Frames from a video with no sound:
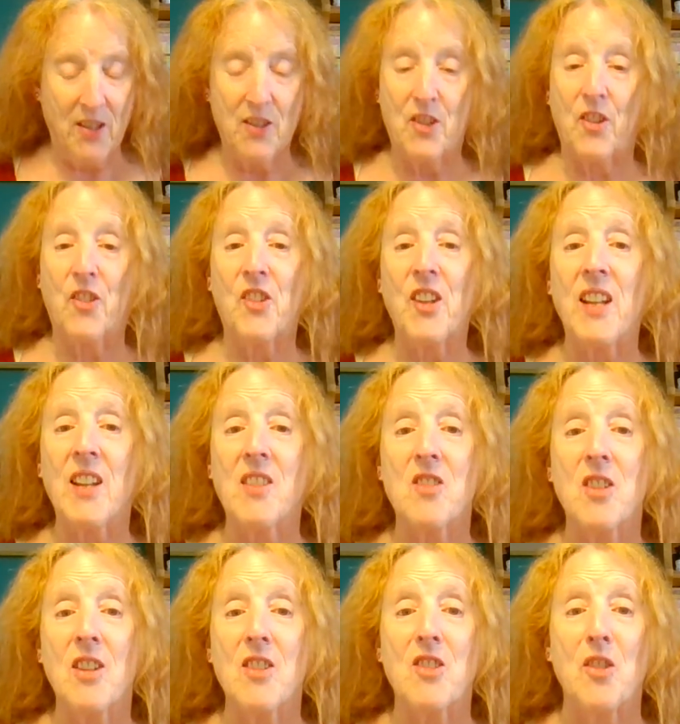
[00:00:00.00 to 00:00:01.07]
To see it
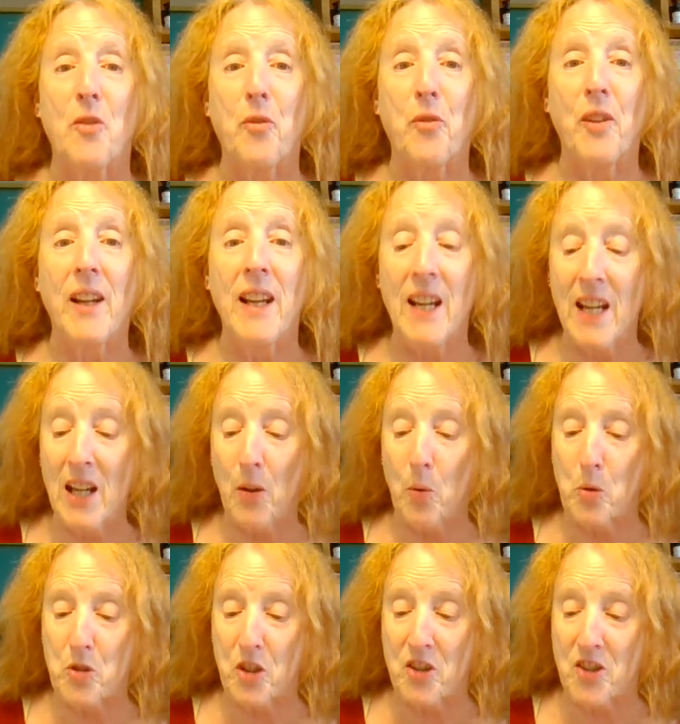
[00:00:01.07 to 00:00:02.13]
is to flee
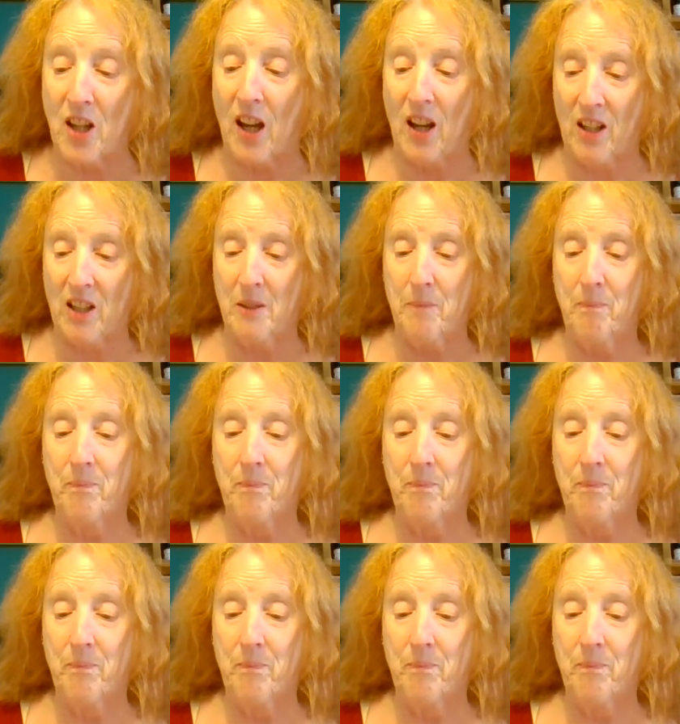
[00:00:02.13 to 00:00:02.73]
or to duck.